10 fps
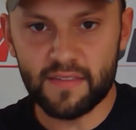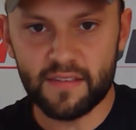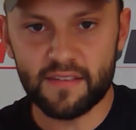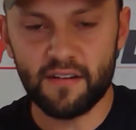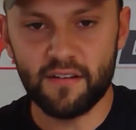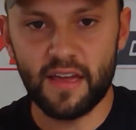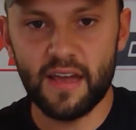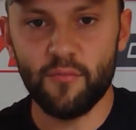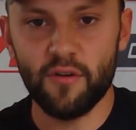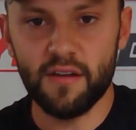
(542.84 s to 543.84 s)
this on
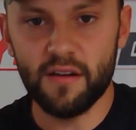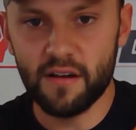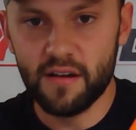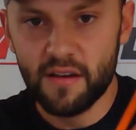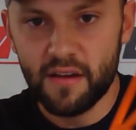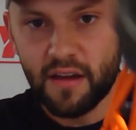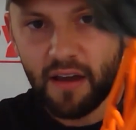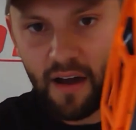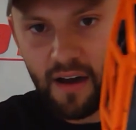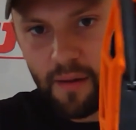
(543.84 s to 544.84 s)
camera here.
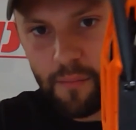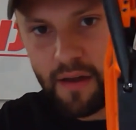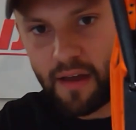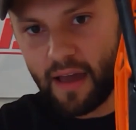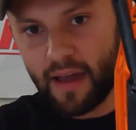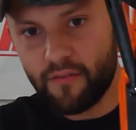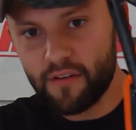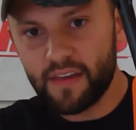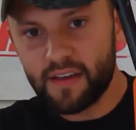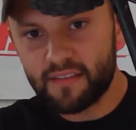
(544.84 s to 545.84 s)

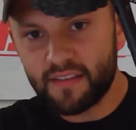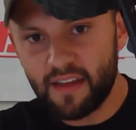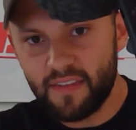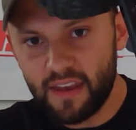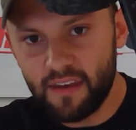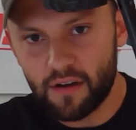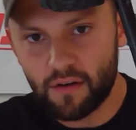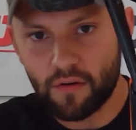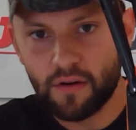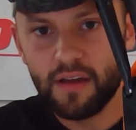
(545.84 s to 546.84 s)
Everything inside that
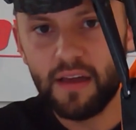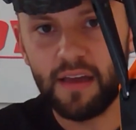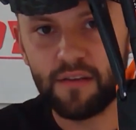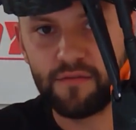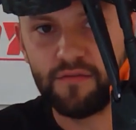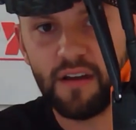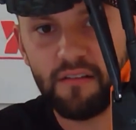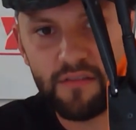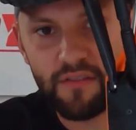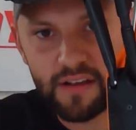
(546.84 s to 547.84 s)
knuckle is
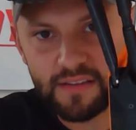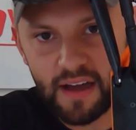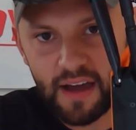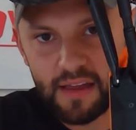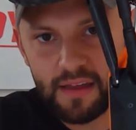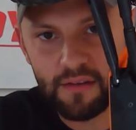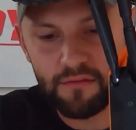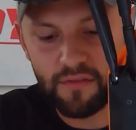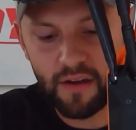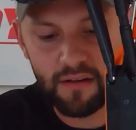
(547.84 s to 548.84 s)
very, very tight and
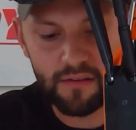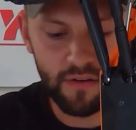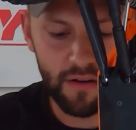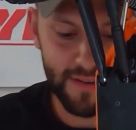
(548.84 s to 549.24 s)
very, very